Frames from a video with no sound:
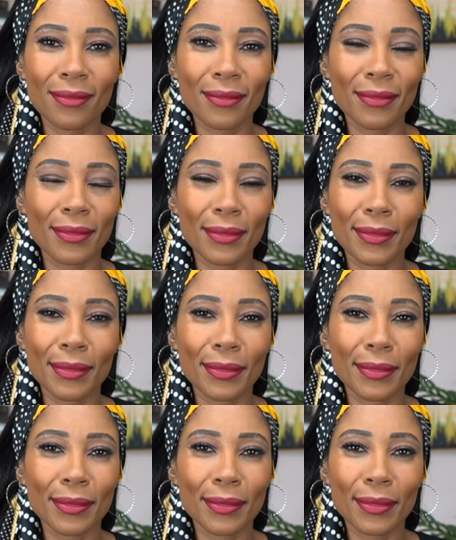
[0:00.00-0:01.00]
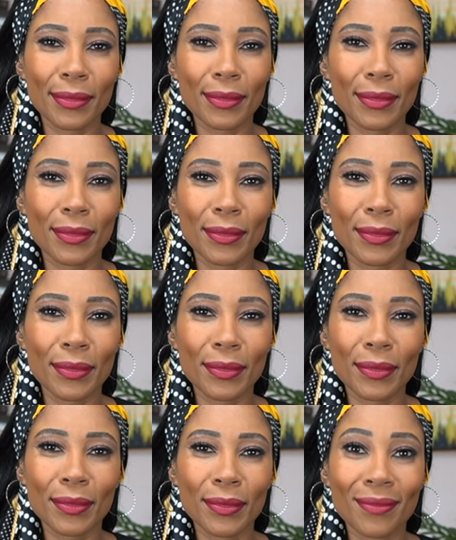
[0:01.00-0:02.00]

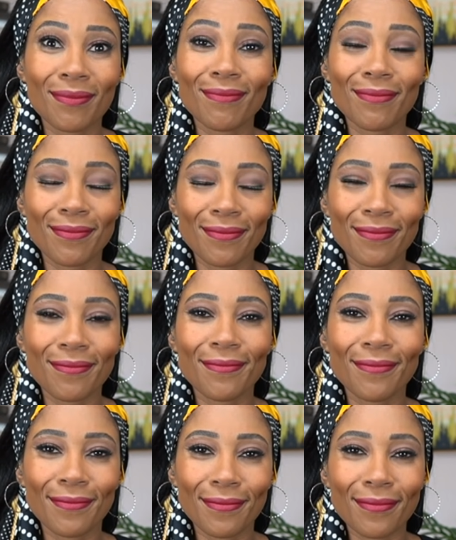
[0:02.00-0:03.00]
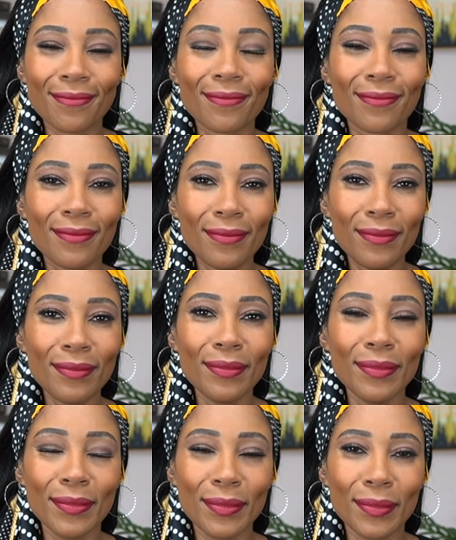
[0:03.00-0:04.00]

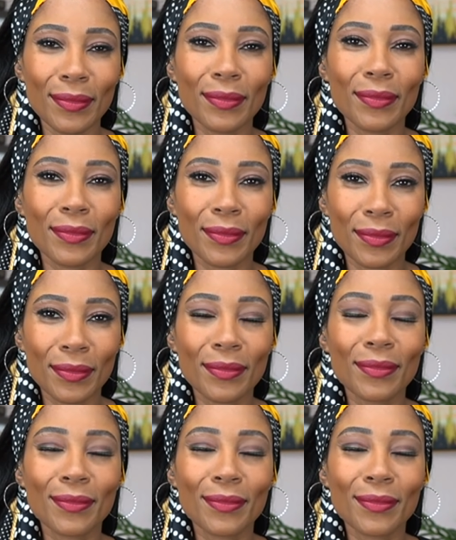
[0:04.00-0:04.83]
This person isn't speaking.